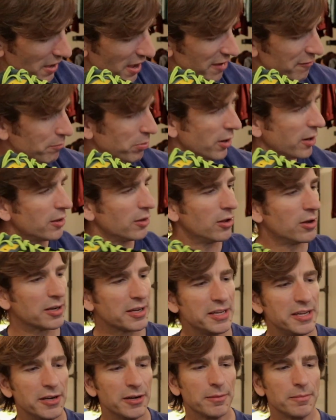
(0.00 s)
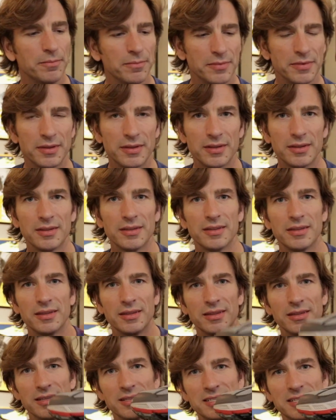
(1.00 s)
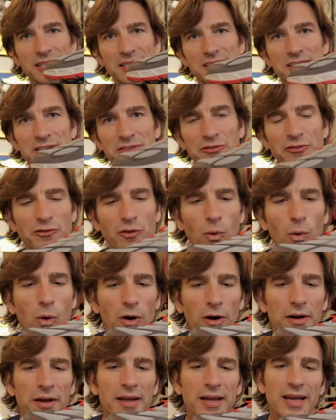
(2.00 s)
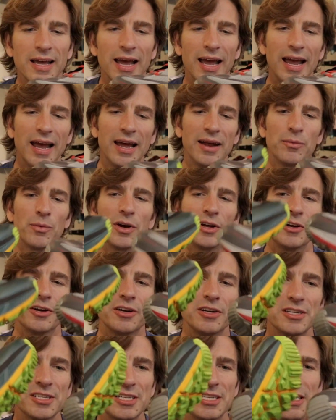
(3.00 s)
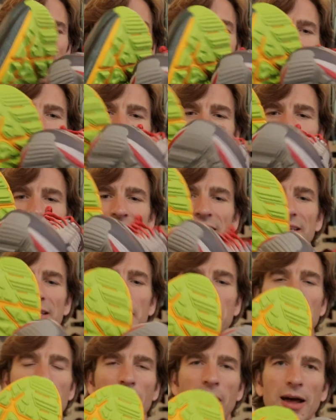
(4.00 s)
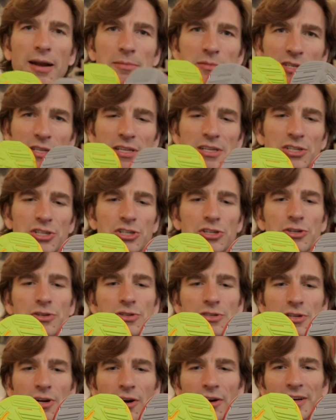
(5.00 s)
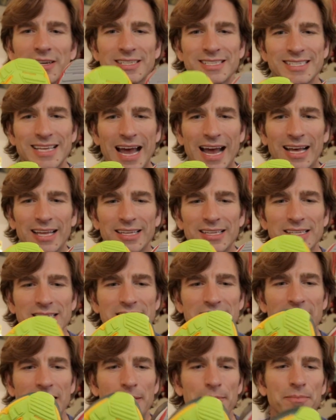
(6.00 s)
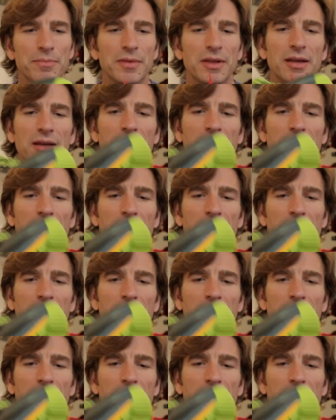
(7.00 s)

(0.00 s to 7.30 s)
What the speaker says: I brought along here the Stinson 4, and what you're going to see is that the bottoms of these shoes are exactly the same.